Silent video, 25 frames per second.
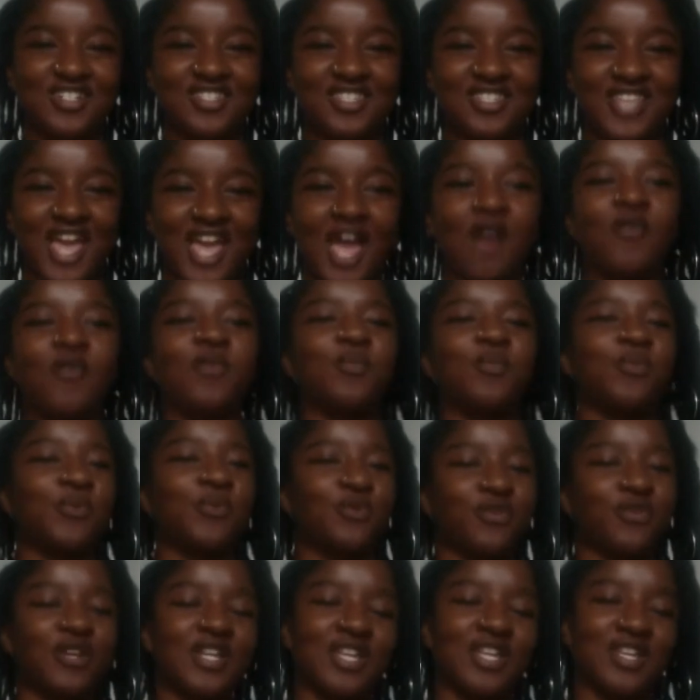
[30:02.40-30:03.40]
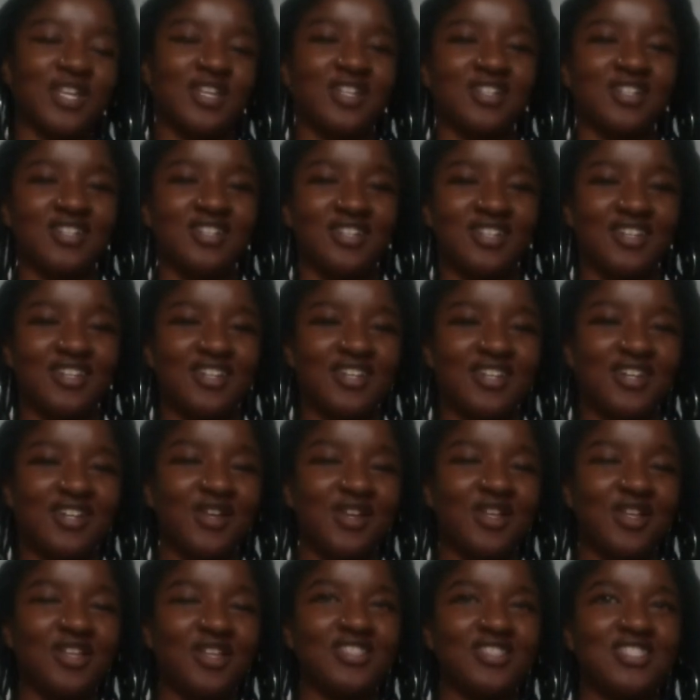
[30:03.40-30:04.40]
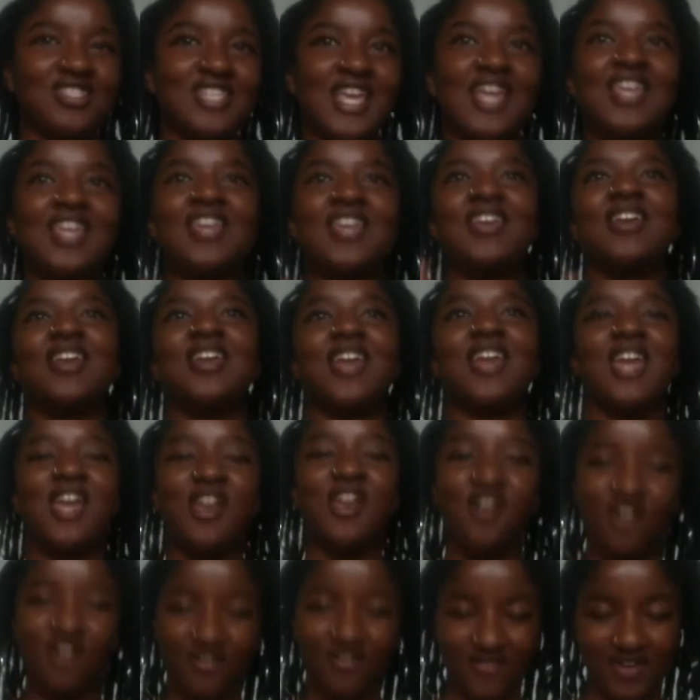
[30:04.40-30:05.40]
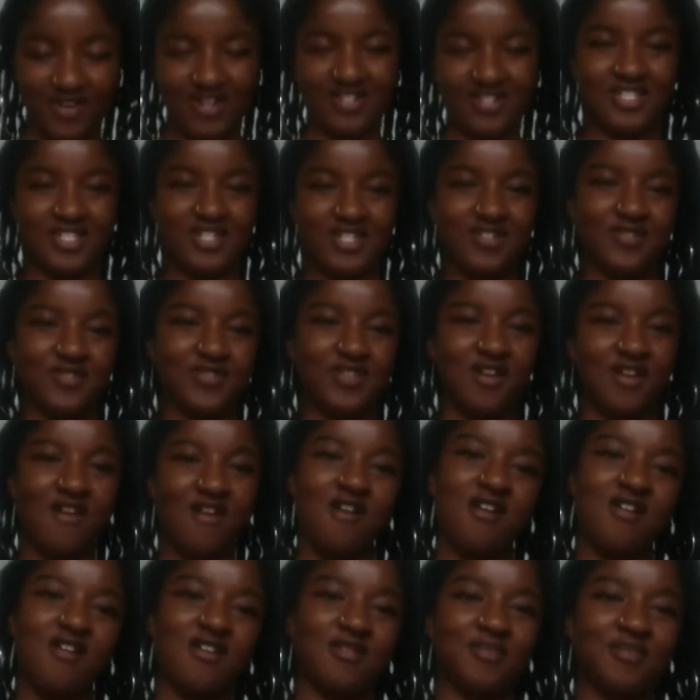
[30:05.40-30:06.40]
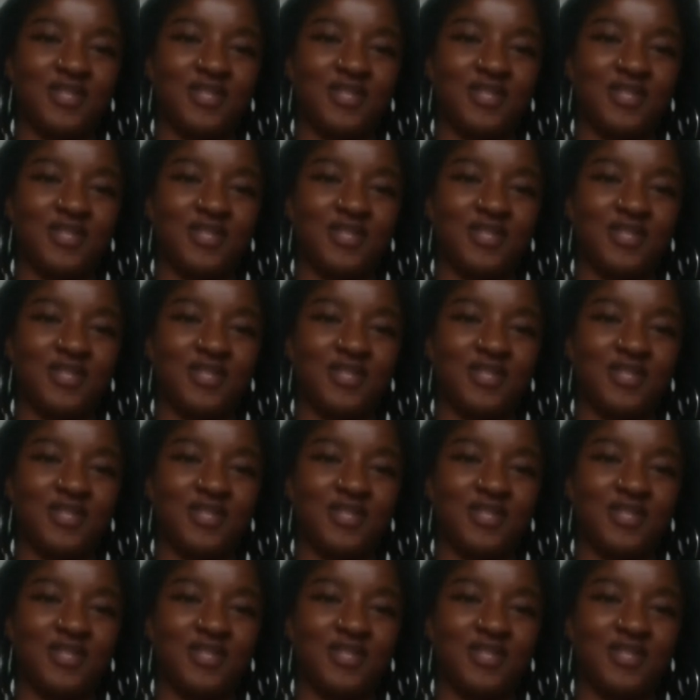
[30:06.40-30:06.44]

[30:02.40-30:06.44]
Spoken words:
how important taking care of ourselves are,